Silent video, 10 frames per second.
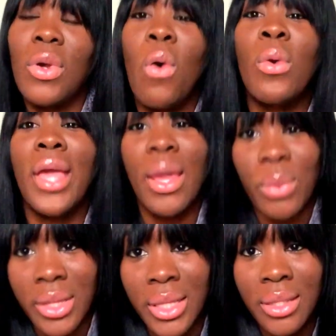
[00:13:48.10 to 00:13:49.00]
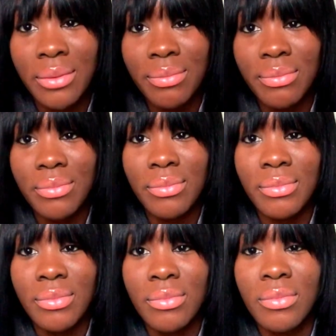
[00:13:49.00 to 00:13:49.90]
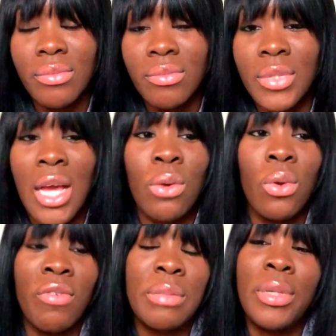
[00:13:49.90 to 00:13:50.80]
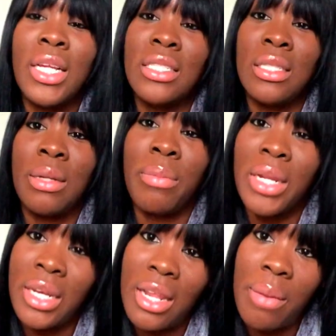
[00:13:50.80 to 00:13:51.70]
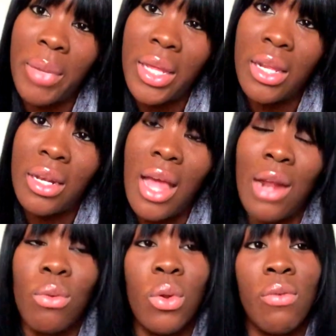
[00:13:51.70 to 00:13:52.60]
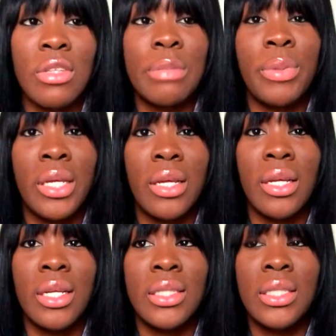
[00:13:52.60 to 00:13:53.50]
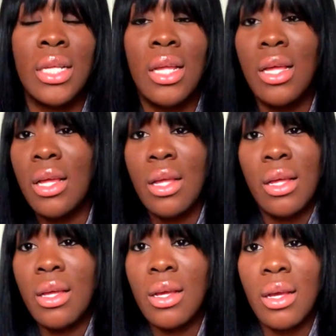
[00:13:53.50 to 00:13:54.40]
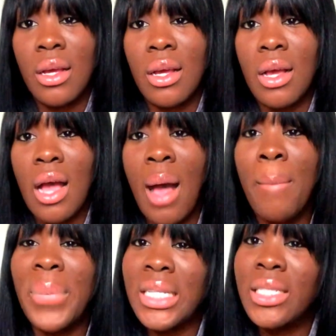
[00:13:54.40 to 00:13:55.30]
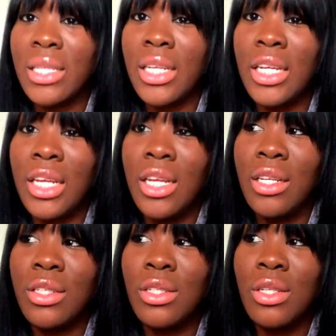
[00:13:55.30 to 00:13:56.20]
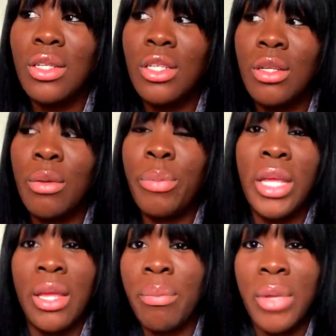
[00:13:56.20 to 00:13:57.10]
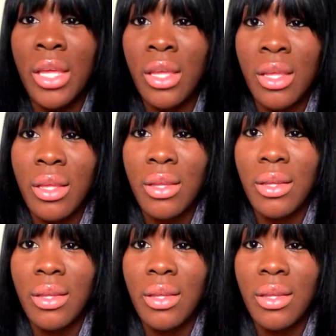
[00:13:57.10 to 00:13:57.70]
okay with it. I don't know if it's because of the money that I'm making. I don't know if it's because I'm basically being me.